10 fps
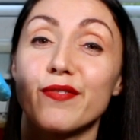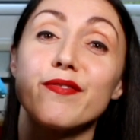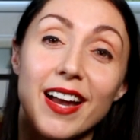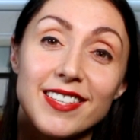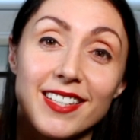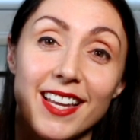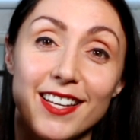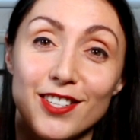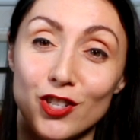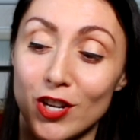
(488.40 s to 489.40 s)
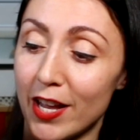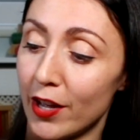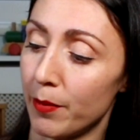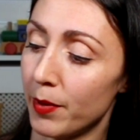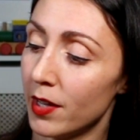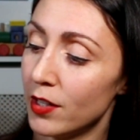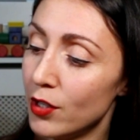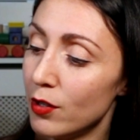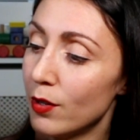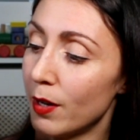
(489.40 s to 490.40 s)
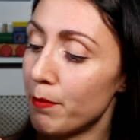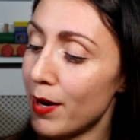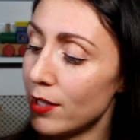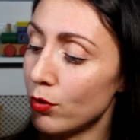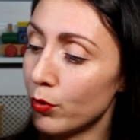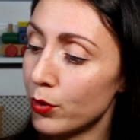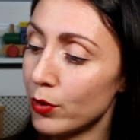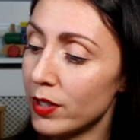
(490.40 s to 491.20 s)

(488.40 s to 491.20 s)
fascinates Jacob. You compress all sorts